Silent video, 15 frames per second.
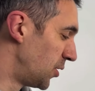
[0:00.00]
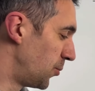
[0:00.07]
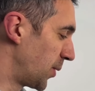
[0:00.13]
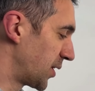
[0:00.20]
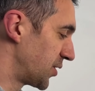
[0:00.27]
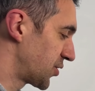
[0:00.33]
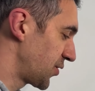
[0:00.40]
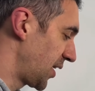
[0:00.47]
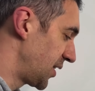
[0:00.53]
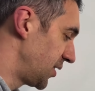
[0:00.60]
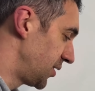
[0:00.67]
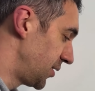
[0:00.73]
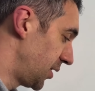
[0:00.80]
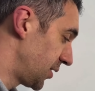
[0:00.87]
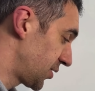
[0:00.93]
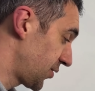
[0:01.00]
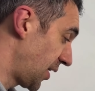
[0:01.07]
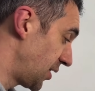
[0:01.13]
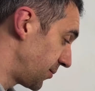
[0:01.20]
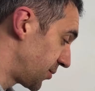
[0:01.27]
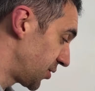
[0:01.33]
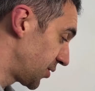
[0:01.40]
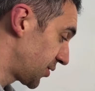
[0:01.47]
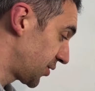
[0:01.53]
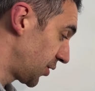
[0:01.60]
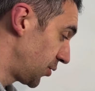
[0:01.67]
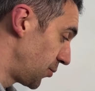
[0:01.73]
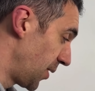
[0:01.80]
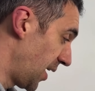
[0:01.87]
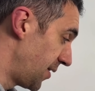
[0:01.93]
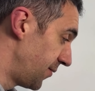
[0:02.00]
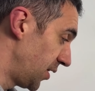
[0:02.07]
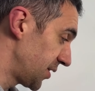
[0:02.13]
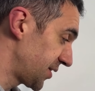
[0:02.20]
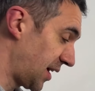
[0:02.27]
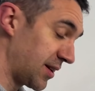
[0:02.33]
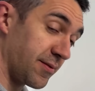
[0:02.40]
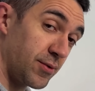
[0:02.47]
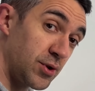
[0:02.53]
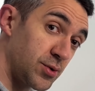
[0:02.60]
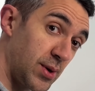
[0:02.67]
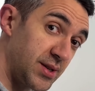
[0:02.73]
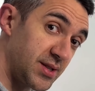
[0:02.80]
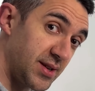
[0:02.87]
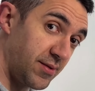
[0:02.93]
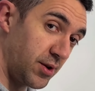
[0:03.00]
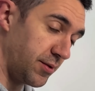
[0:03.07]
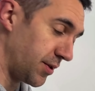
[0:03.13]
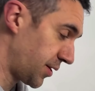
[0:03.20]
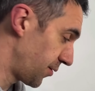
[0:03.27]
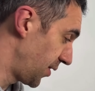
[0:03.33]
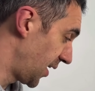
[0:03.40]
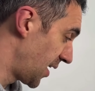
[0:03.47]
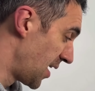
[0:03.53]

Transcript: we can straight up just do inverse tan of root 27 over 3.